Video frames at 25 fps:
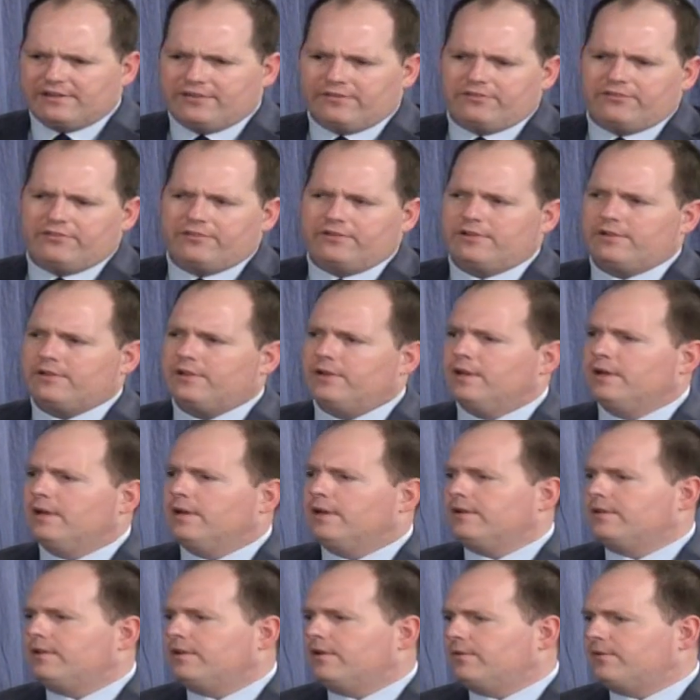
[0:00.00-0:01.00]
us to,
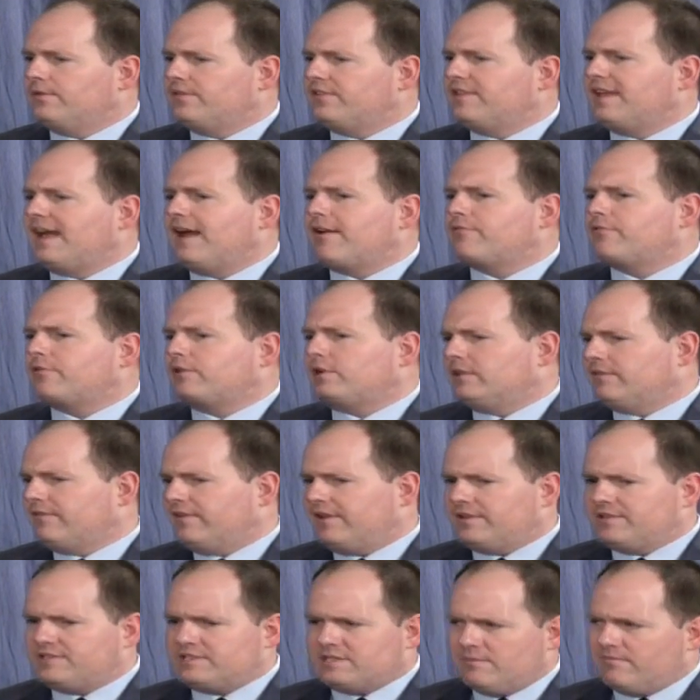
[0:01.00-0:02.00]
you know, theatrical
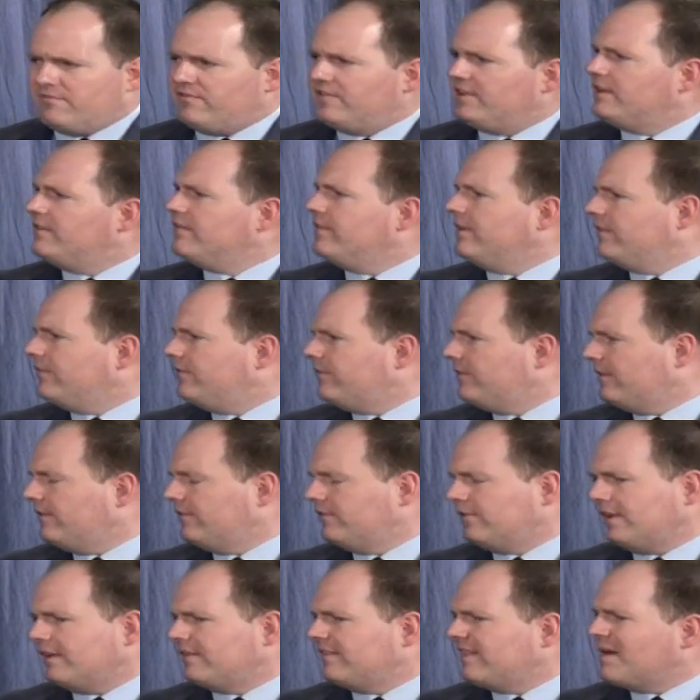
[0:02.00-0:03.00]
events, symphony events,
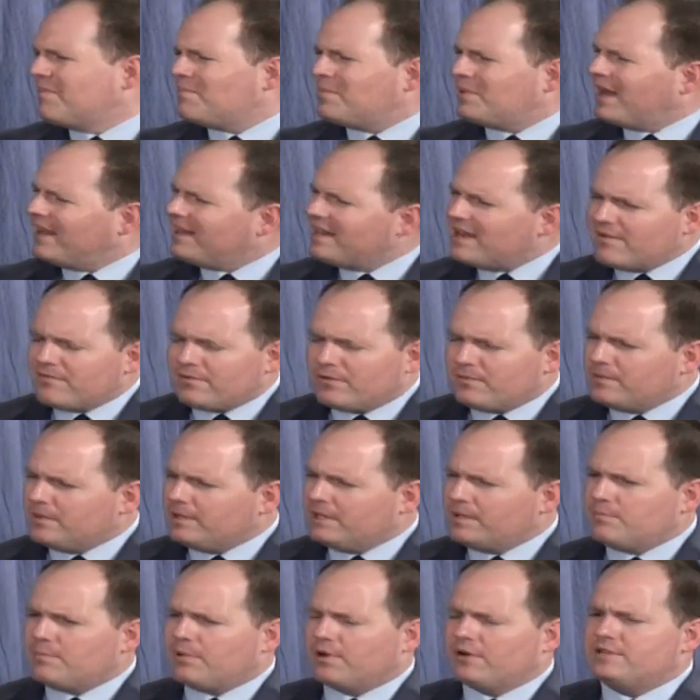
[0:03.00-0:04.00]
things like that, but I never
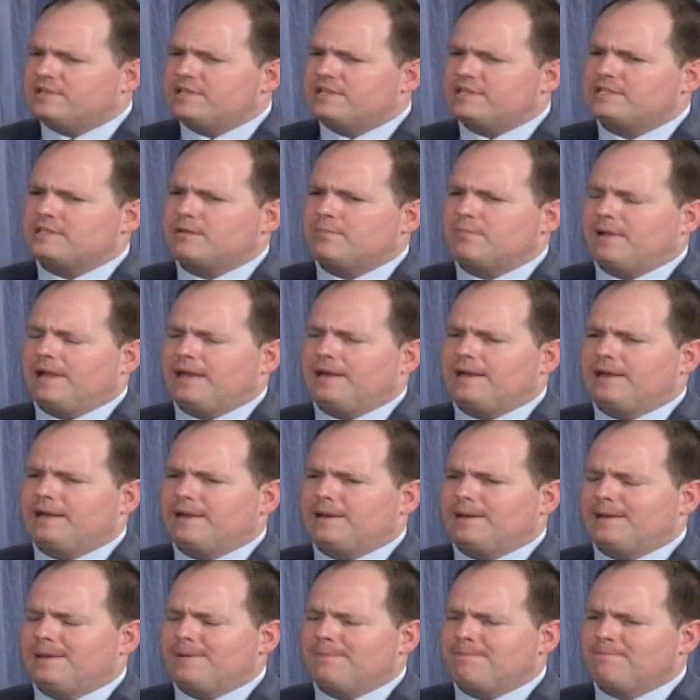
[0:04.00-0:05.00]
really participated
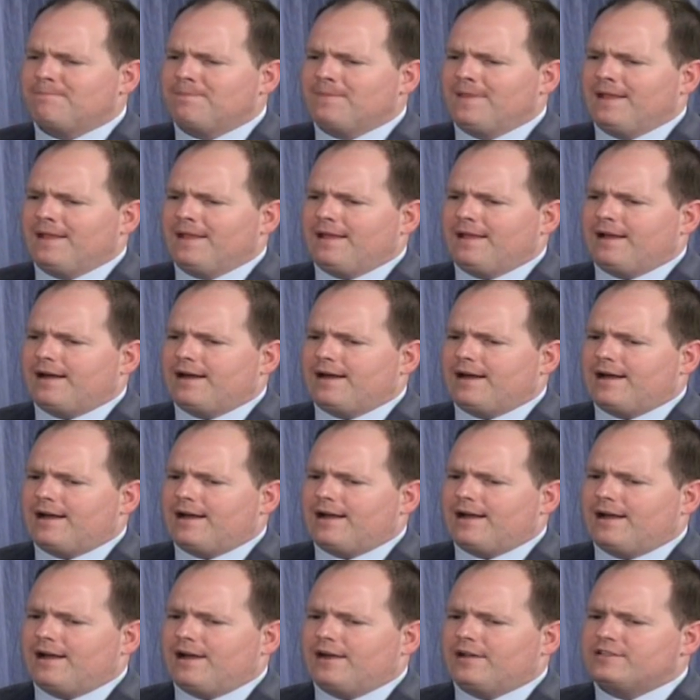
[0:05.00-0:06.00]
in it.
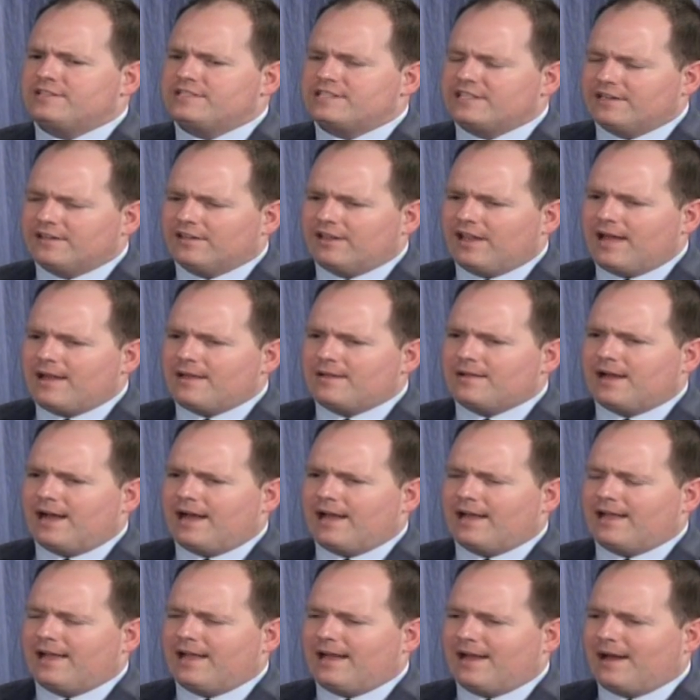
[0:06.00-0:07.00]
Until
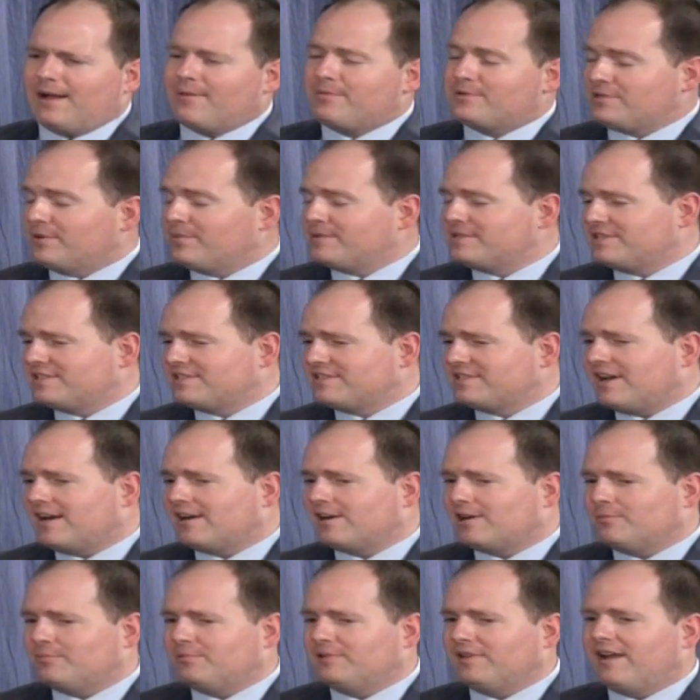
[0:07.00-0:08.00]
I was always a
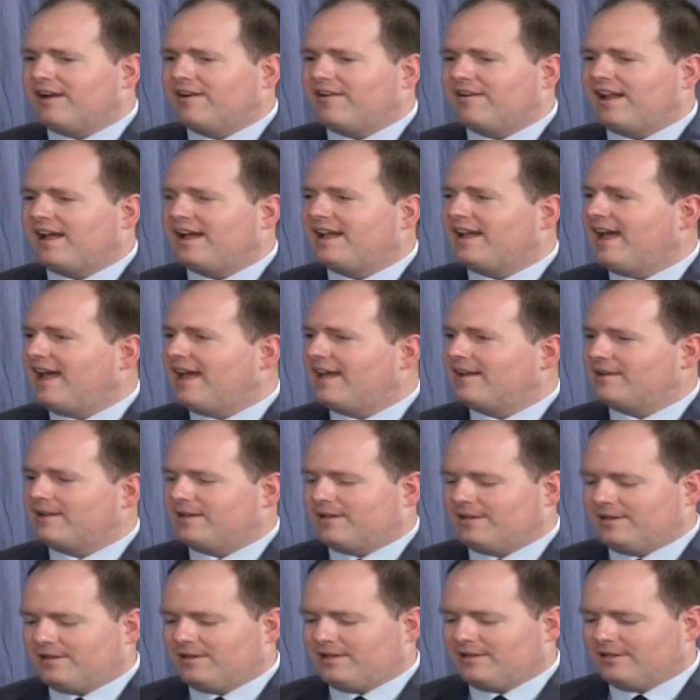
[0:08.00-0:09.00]
soccer player, and I had
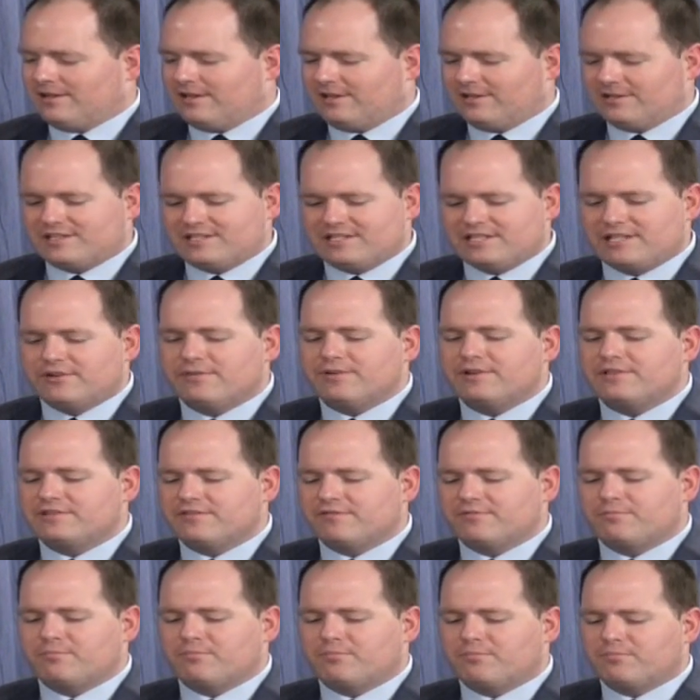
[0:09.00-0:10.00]
a series
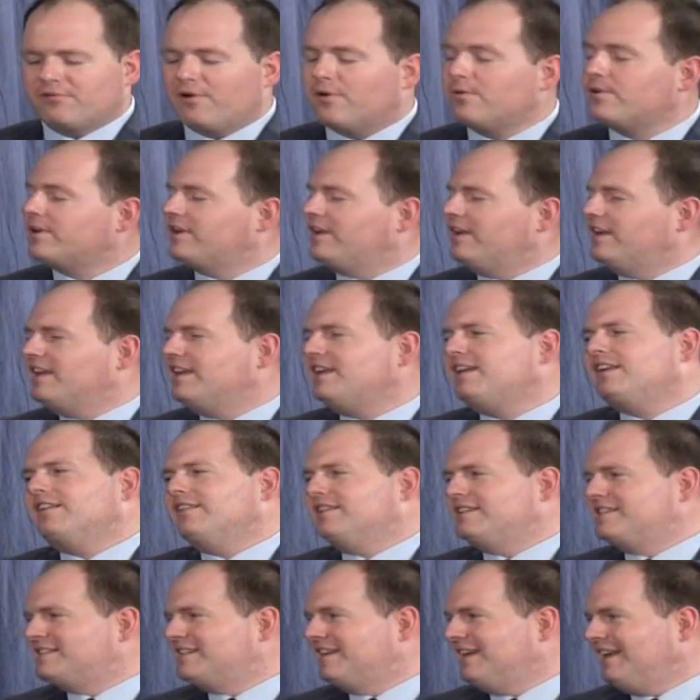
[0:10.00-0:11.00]
of broken
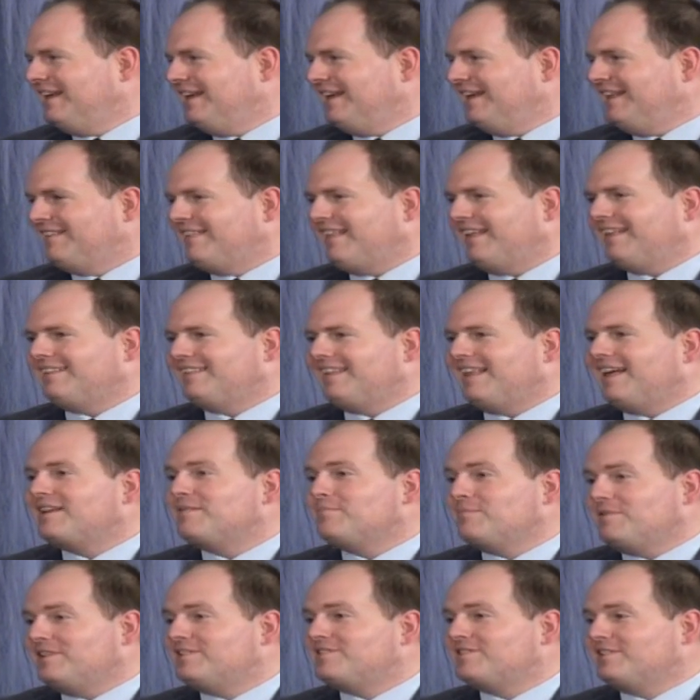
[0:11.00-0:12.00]
knees that
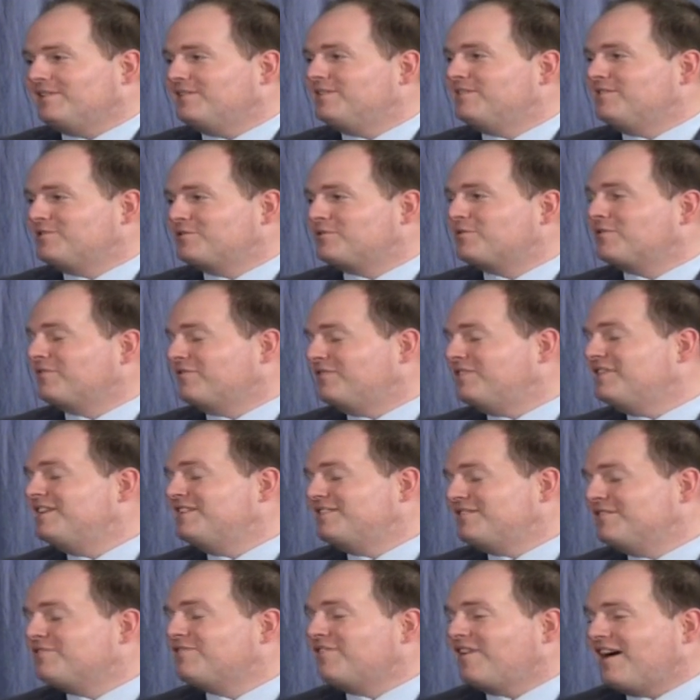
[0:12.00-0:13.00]
led me to sort of
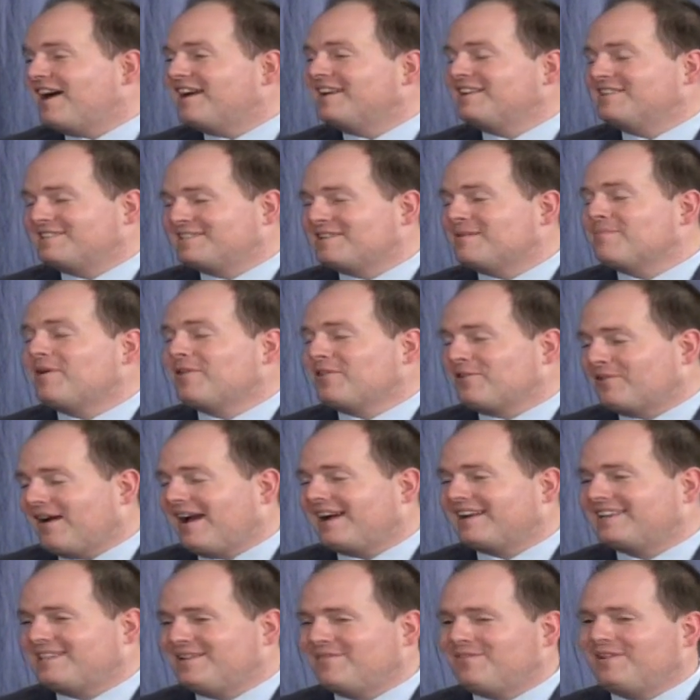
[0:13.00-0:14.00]
need to find some other
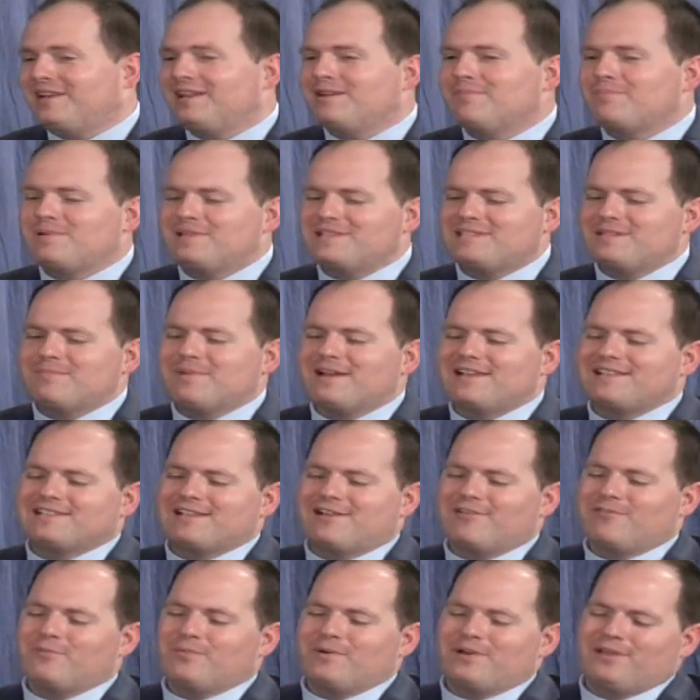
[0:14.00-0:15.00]
activity to busy
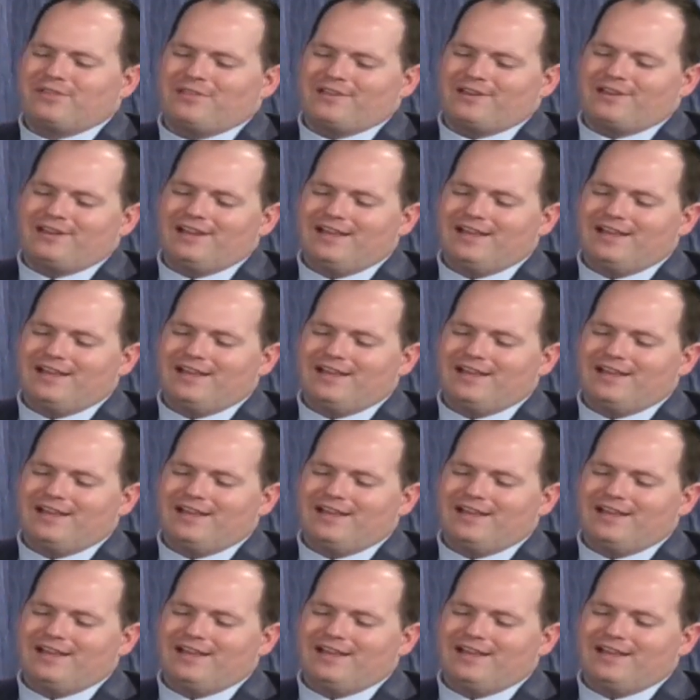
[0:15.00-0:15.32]
myself with.